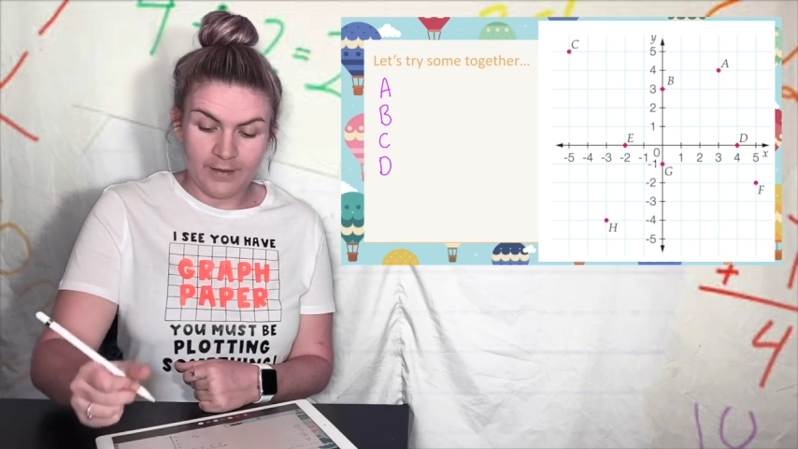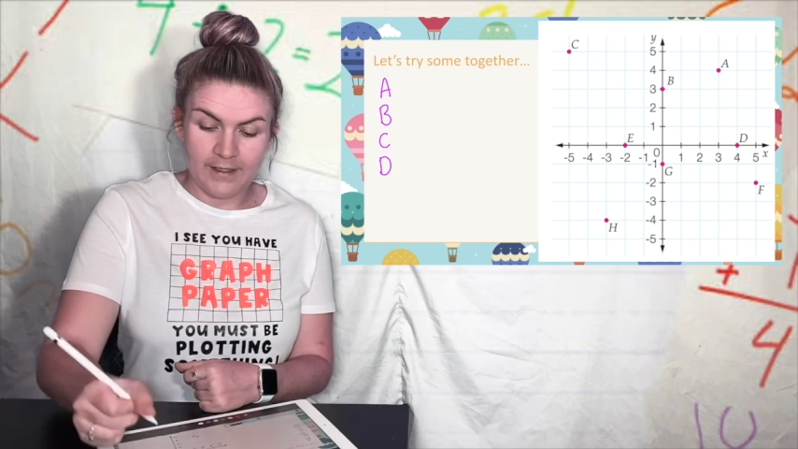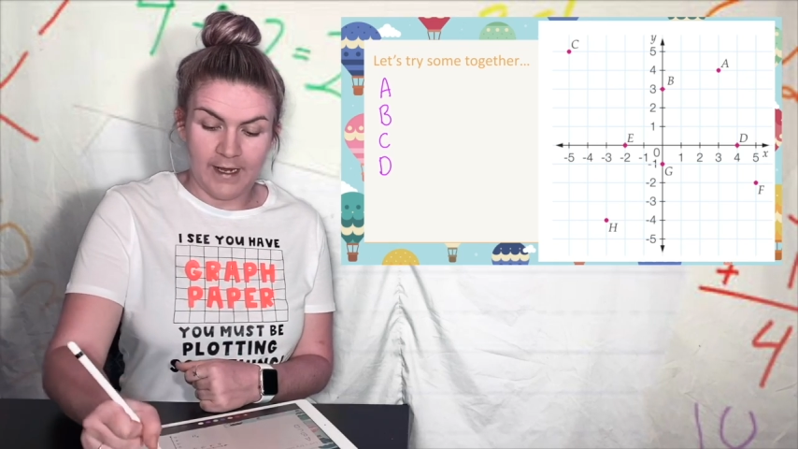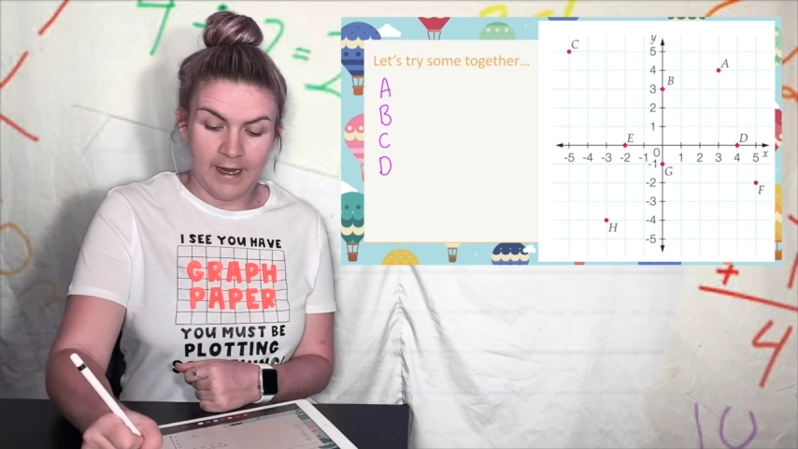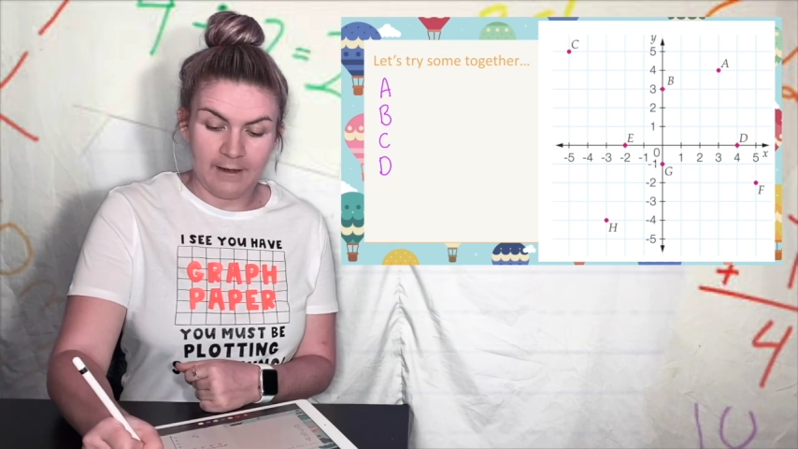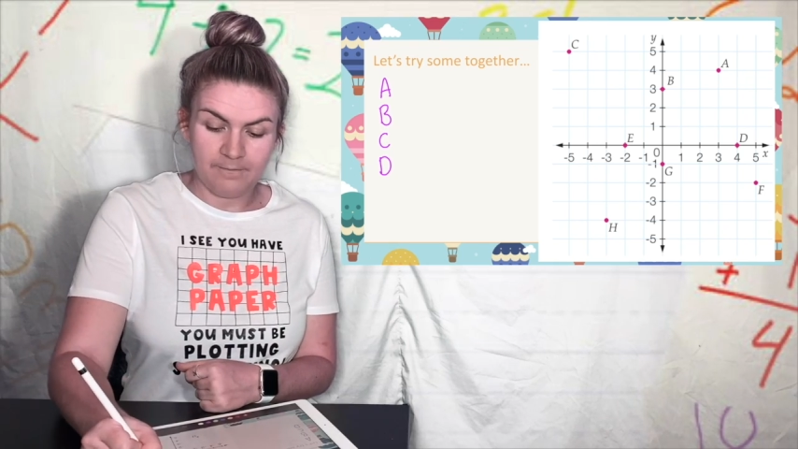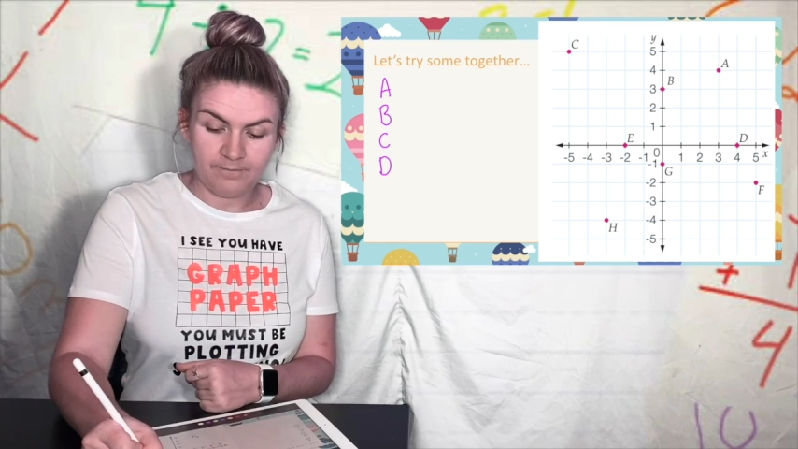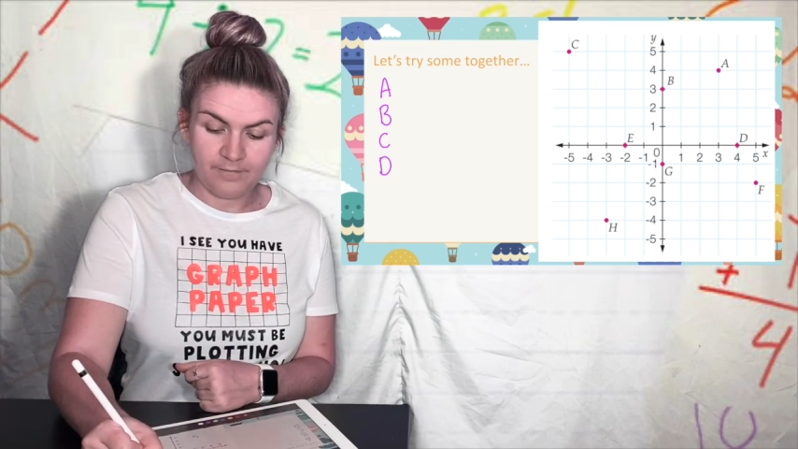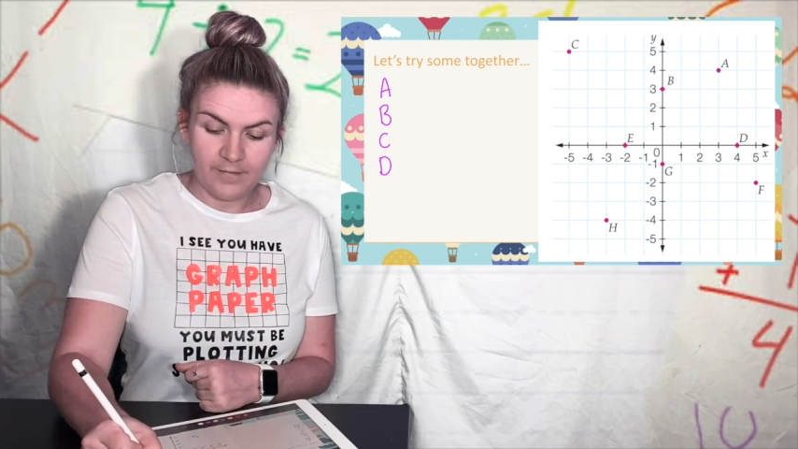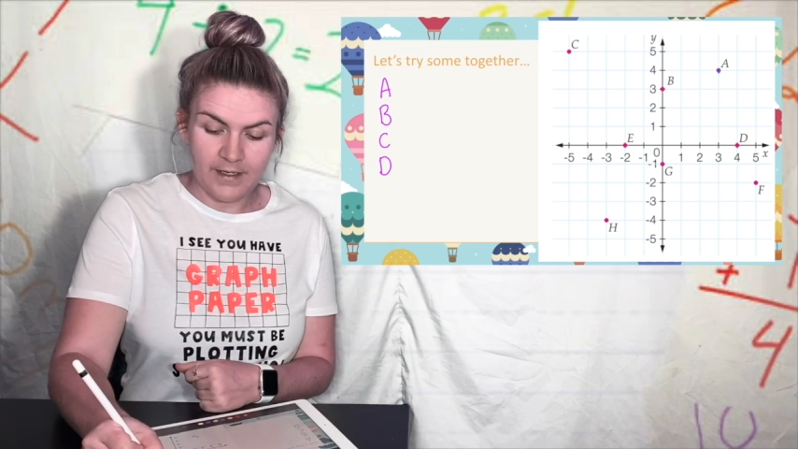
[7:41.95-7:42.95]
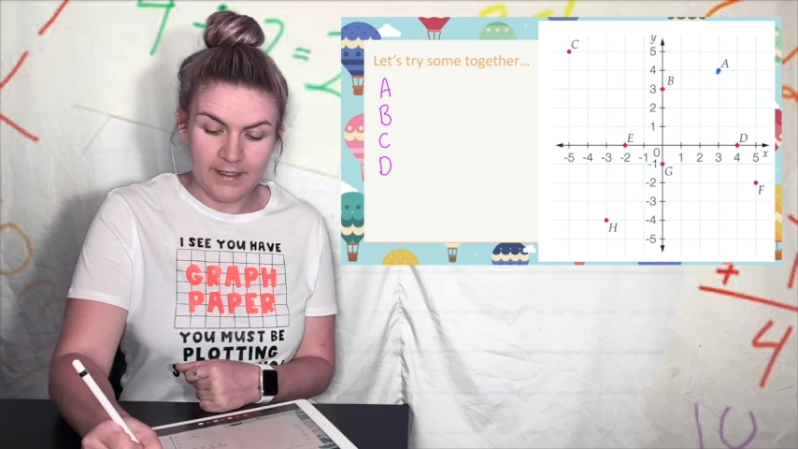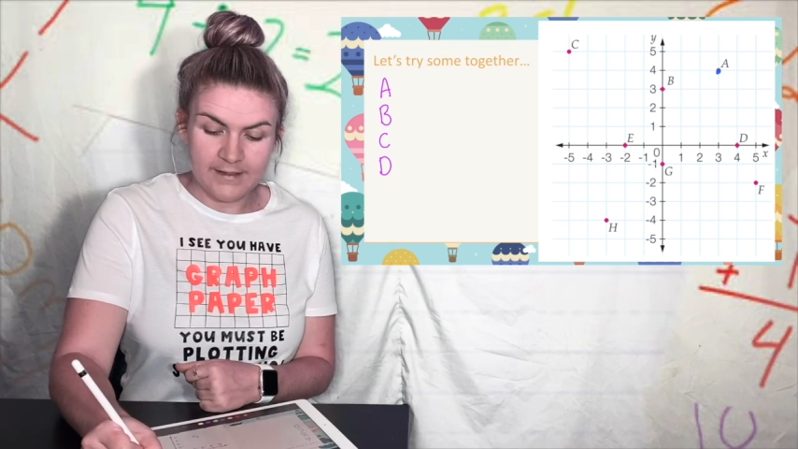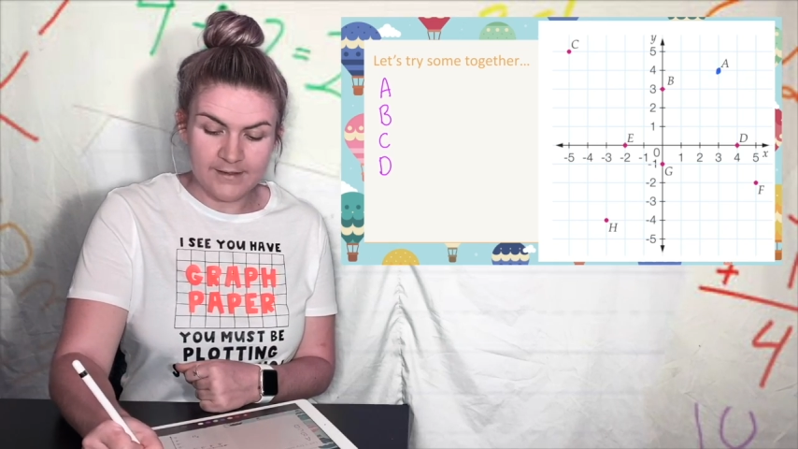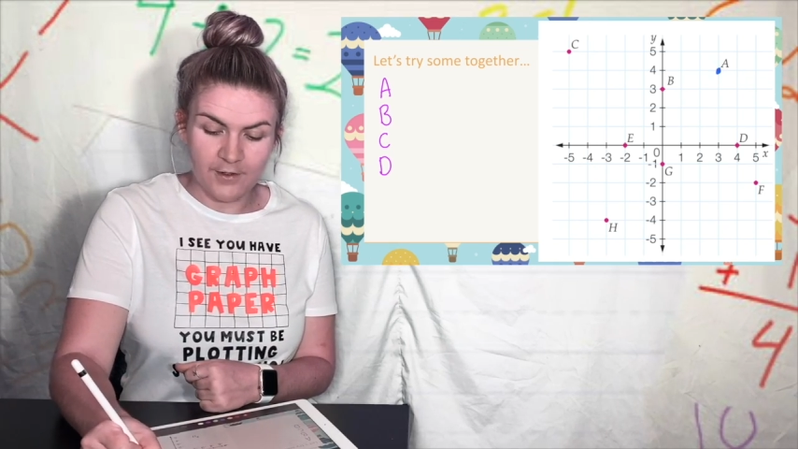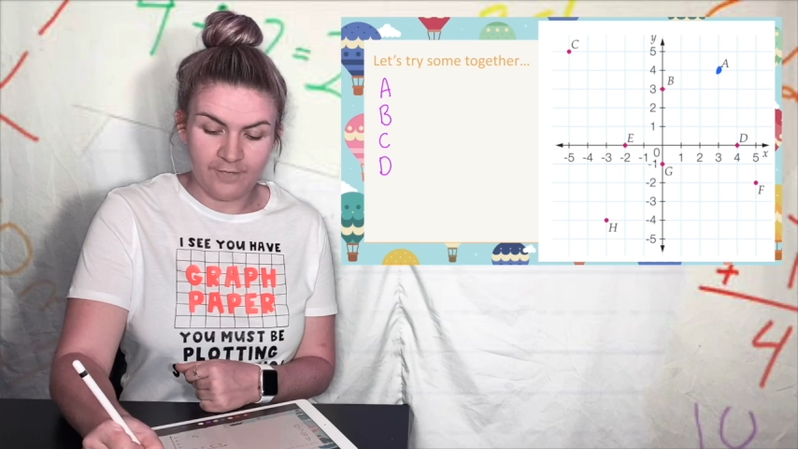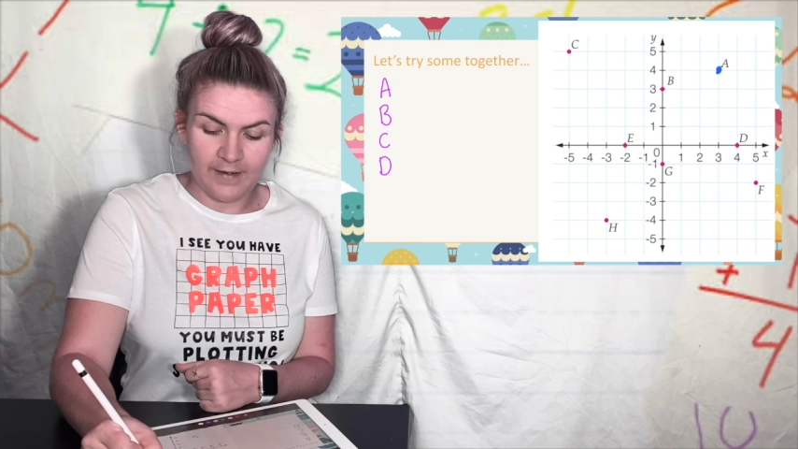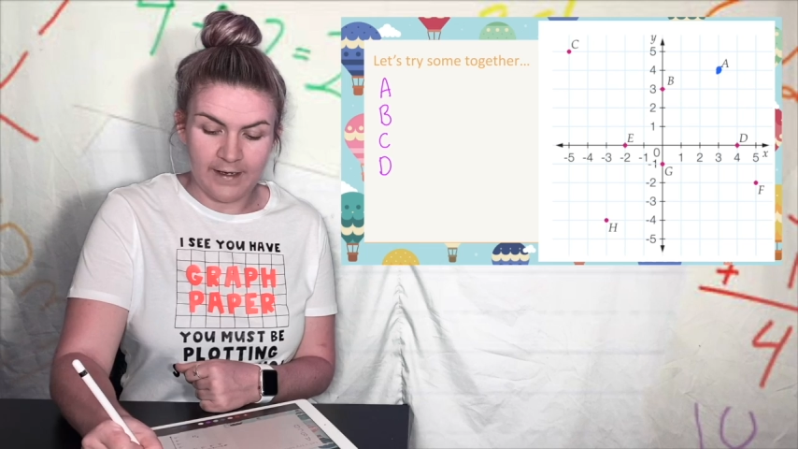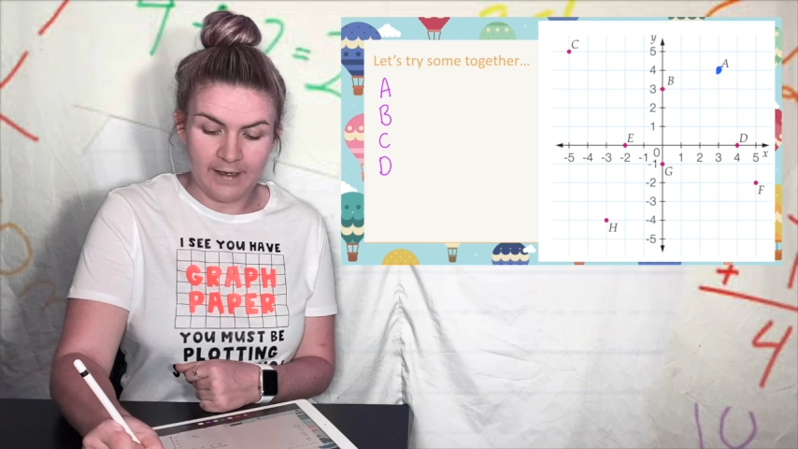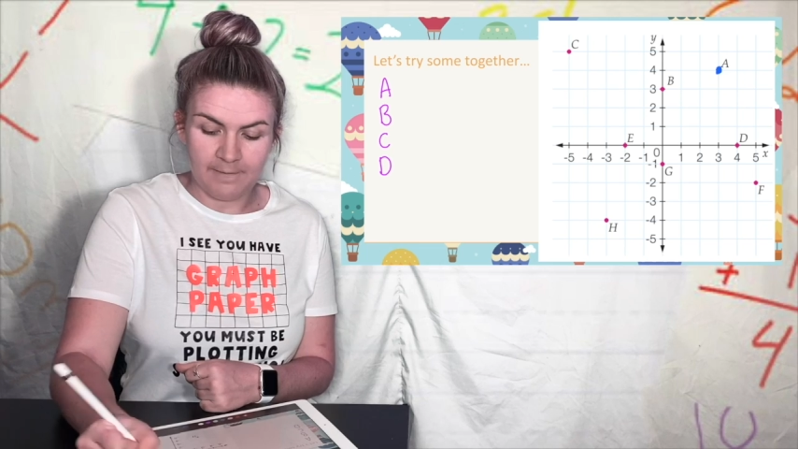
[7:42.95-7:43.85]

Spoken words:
A. It is over here.